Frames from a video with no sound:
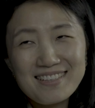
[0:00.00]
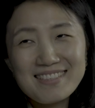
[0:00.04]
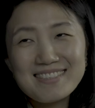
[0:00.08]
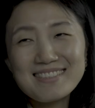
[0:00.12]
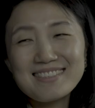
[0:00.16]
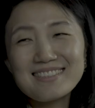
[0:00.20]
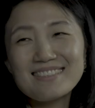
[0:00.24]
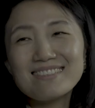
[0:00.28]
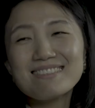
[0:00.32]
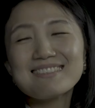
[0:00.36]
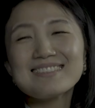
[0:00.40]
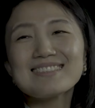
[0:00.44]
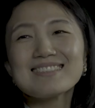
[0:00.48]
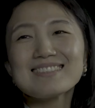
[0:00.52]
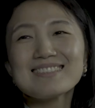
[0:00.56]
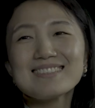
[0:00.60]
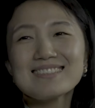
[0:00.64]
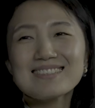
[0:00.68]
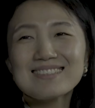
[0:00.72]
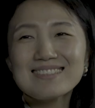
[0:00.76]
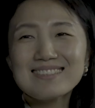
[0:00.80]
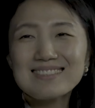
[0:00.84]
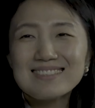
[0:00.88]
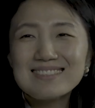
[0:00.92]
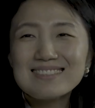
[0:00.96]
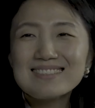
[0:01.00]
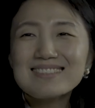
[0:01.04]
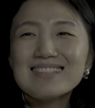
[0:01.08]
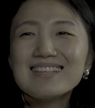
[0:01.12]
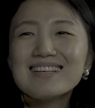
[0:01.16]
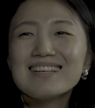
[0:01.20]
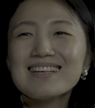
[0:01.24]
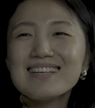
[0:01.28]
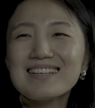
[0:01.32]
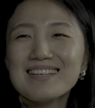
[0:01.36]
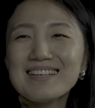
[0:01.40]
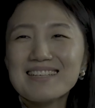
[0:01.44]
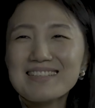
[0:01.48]
um, right.
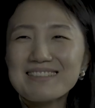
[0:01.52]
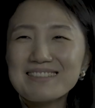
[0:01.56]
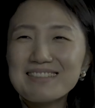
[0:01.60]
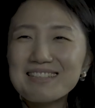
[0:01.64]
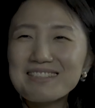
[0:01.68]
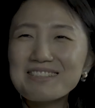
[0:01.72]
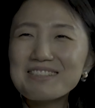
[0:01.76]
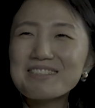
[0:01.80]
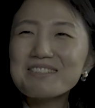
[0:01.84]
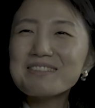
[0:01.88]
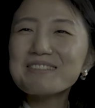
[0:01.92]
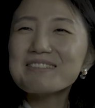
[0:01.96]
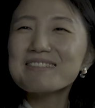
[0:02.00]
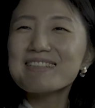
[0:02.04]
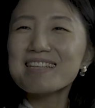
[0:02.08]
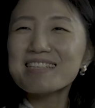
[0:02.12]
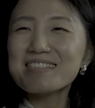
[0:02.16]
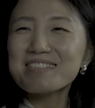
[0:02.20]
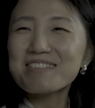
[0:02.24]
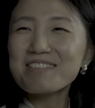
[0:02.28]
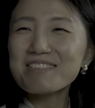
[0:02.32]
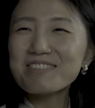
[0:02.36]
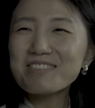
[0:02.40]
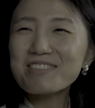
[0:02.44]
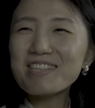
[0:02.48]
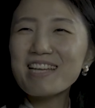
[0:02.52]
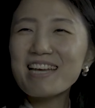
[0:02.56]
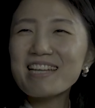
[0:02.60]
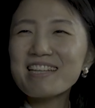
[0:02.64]
But it's it's that's yeah. a